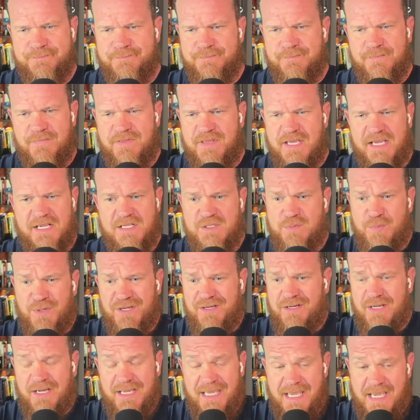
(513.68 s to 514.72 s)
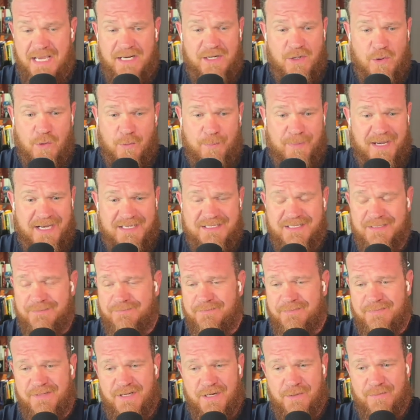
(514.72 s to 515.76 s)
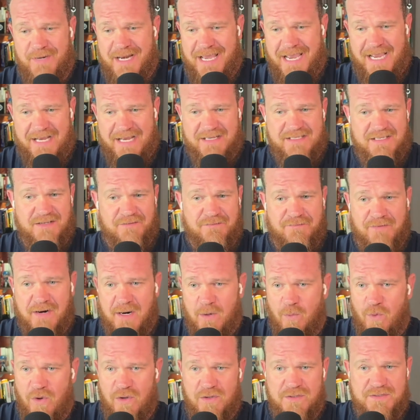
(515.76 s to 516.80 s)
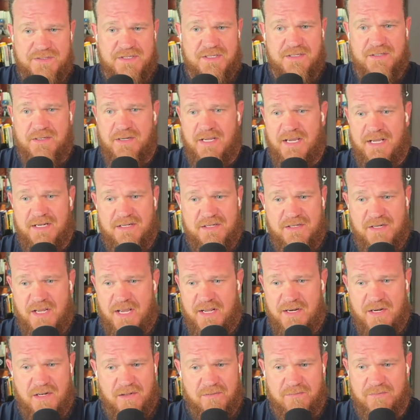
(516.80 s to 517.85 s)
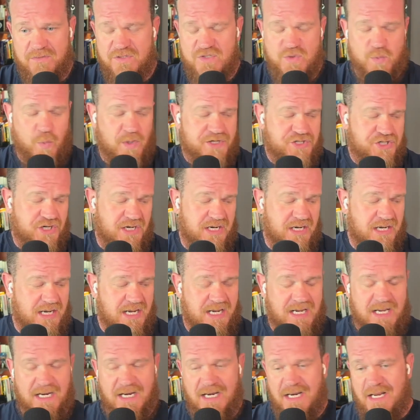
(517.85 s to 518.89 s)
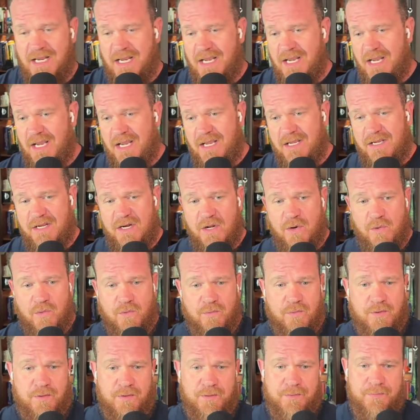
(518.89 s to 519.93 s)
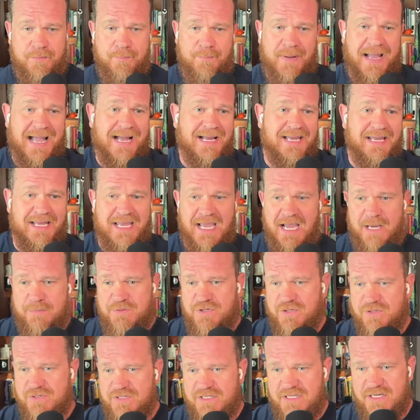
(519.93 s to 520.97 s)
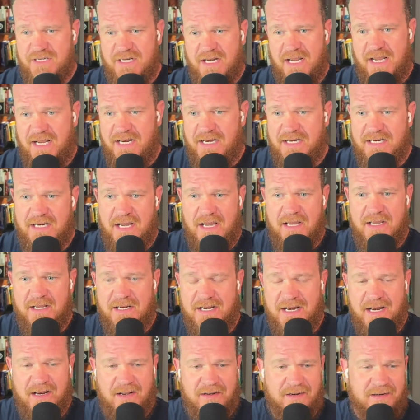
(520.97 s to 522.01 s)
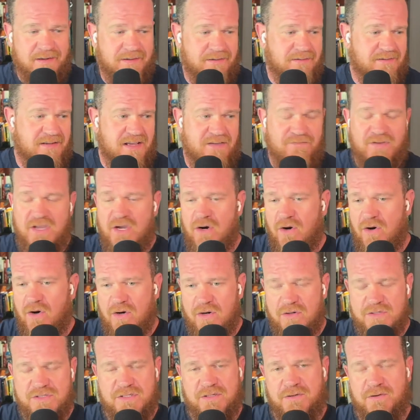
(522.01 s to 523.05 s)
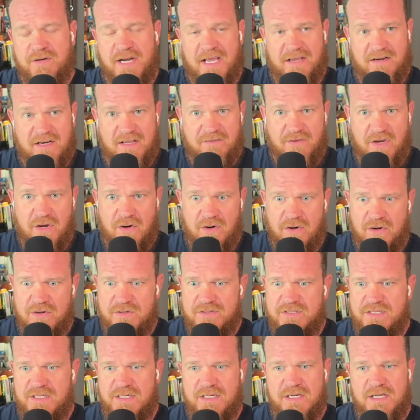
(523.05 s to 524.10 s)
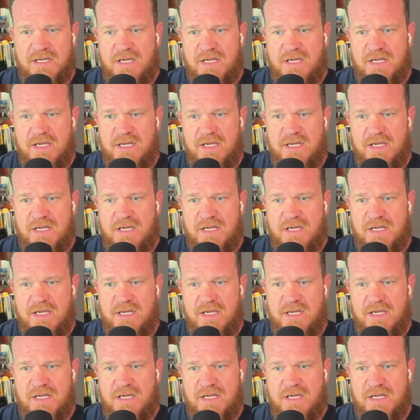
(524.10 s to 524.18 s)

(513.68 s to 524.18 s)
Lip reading: things. But again, going back to, NACs and firewalls and switching and, packet captures and DVRs or net DVRs and,